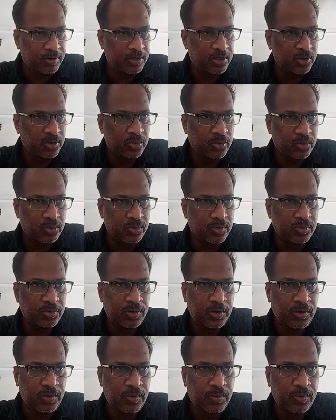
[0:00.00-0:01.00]
due to
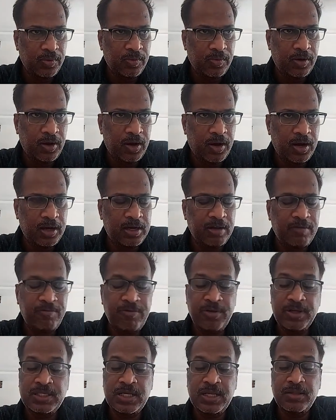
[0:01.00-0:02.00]

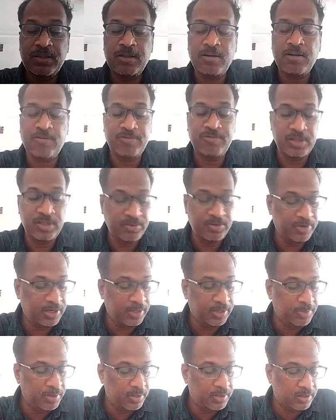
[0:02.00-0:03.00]
deficiency of the
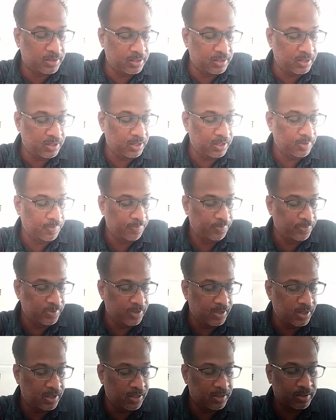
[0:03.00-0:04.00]
vitamin C
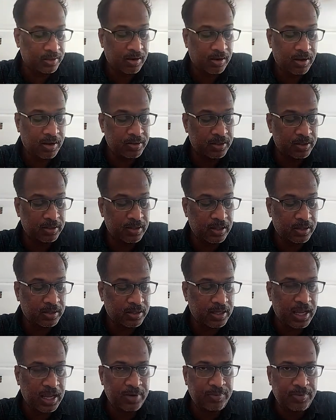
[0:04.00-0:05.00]
is causing the
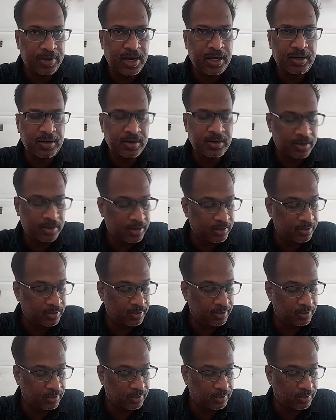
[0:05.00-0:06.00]
scurvia
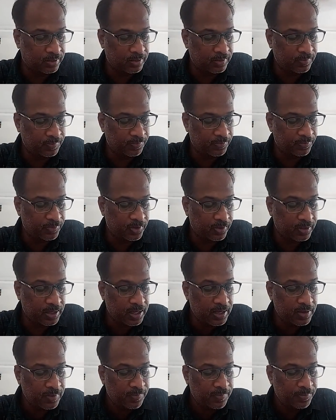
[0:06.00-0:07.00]
disease.
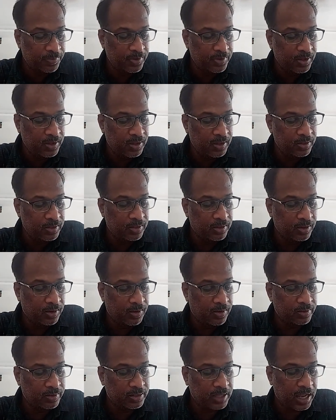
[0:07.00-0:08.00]
Okay,
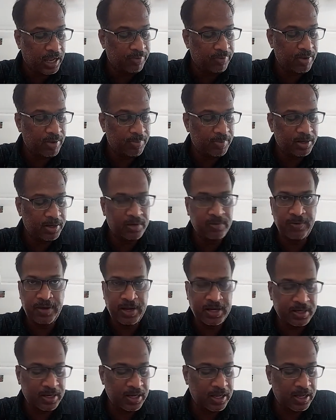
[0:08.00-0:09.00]
so scurvia means
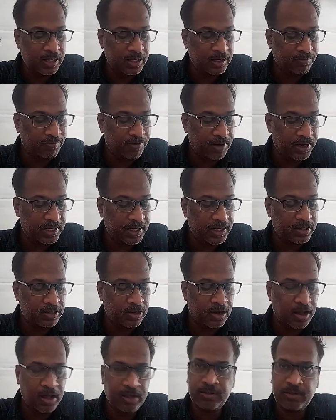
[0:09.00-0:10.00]
weakness, fatigue,
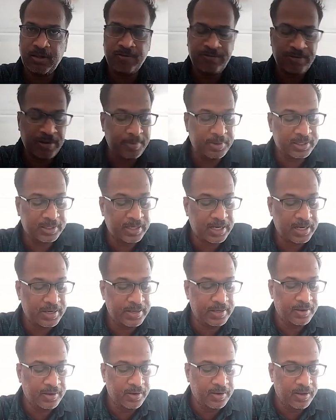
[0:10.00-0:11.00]
loss of
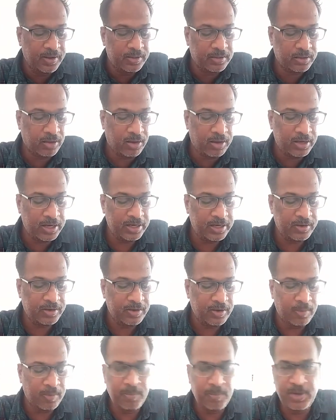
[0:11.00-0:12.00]
appetite, swollen,
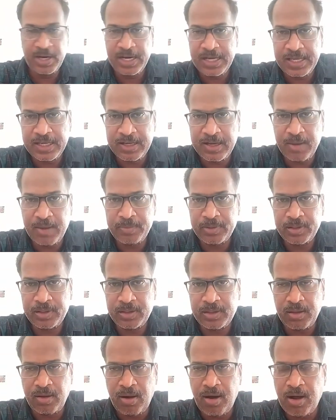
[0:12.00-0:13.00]
bleeding
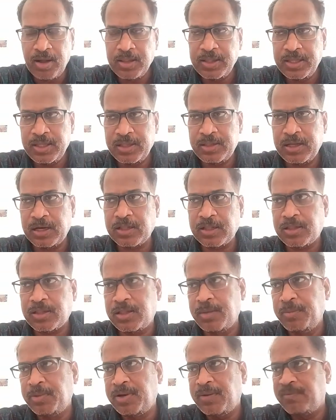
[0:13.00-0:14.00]
gums. All these are the
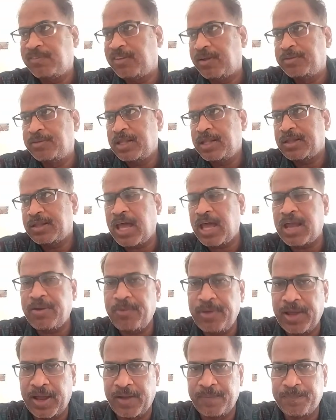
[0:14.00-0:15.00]
symptoms of the
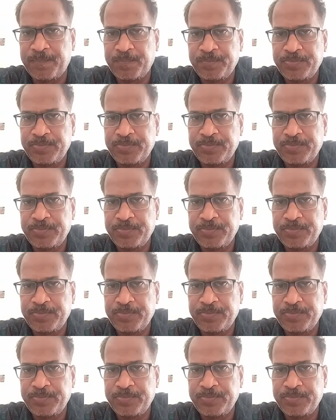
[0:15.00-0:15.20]
scurvia.